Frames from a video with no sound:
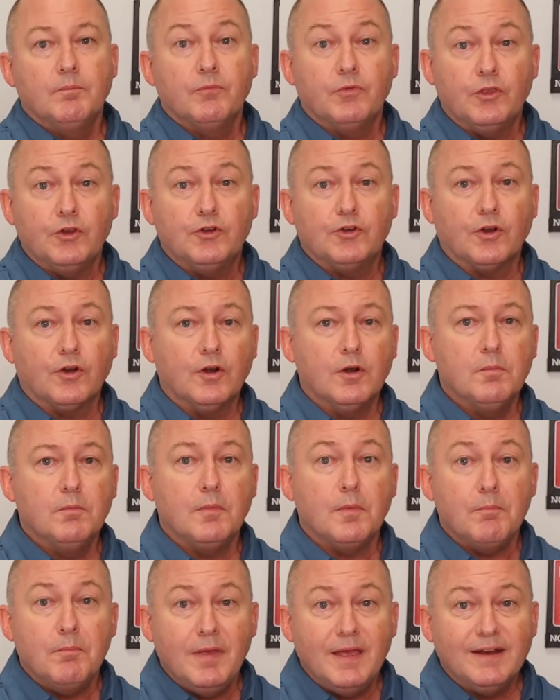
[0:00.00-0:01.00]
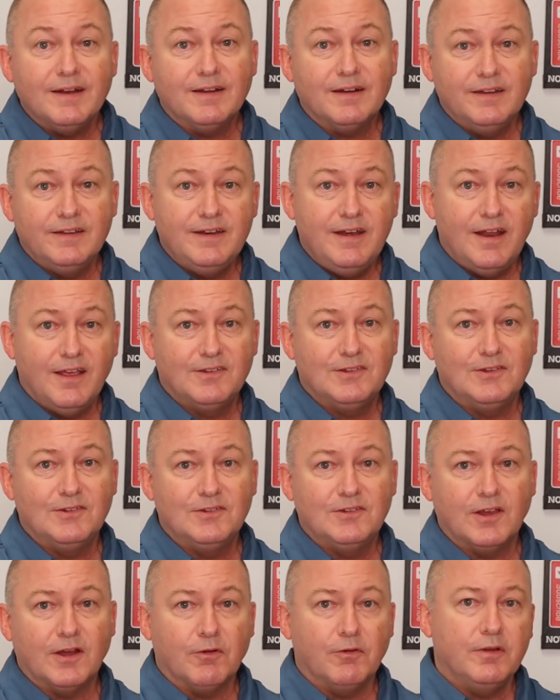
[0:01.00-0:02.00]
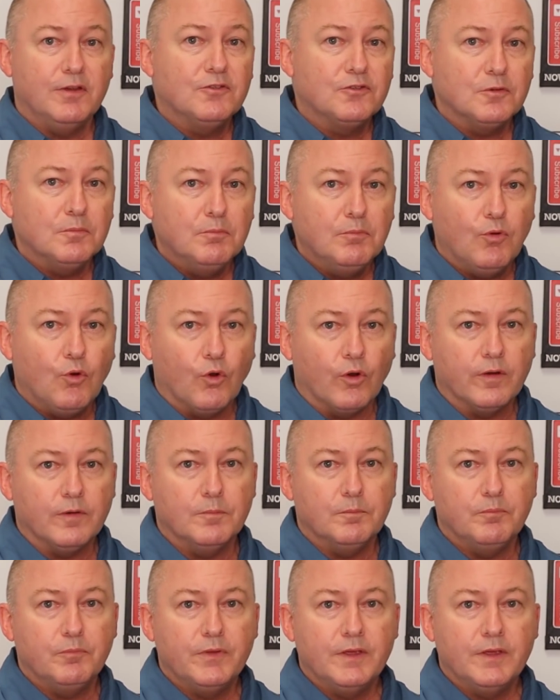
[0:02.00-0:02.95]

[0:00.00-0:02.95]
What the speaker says: The term medically necessary is important.